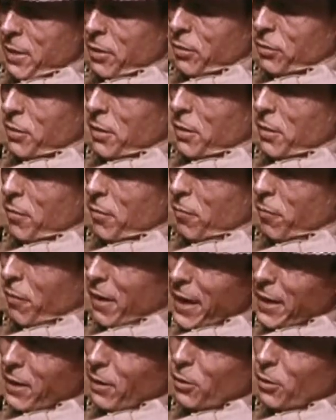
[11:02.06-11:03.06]
is
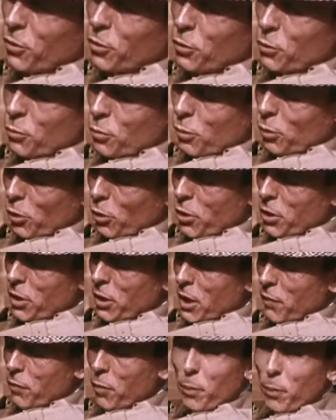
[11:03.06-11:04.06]
vital to learn
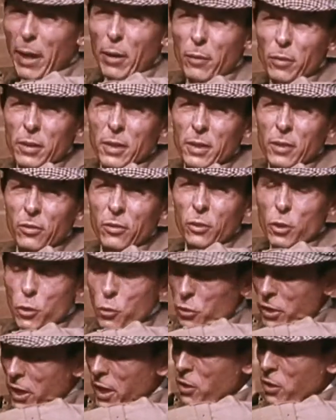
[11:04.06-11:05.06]
enough about these new
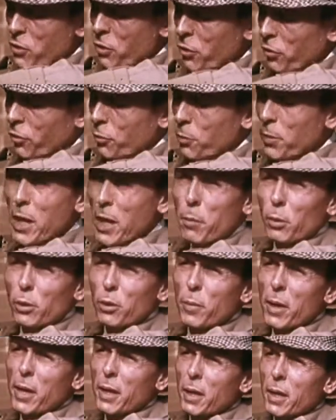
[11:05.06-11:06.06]
dangers to be able to
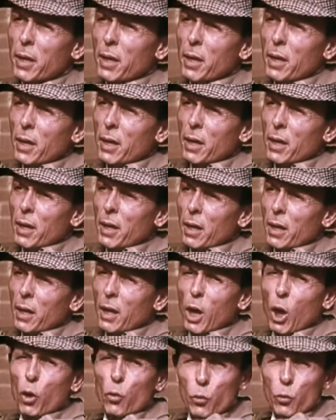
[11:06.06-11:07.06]
make
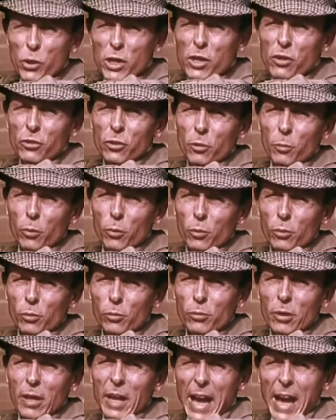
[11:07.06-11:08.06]
a
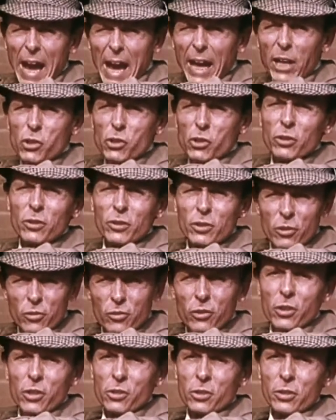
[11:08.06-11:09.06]
reasonable action
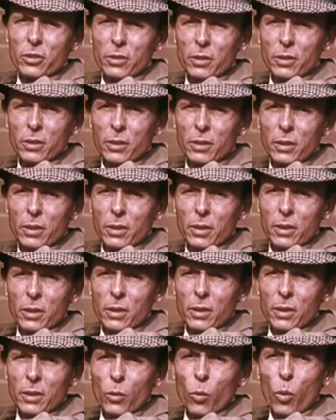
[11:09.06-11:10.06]
decision
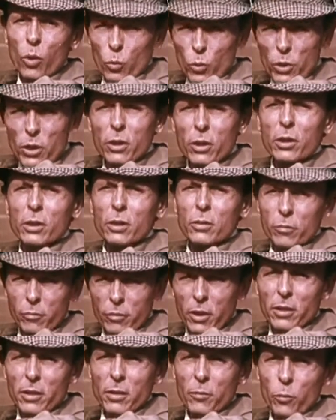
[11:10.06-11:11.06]
when we are
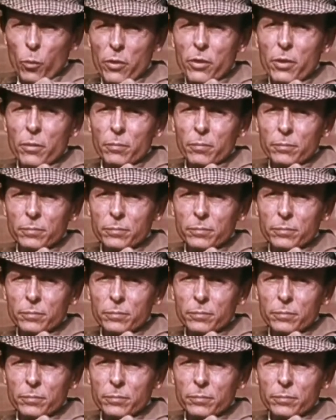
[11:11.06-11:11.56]
confronted with them.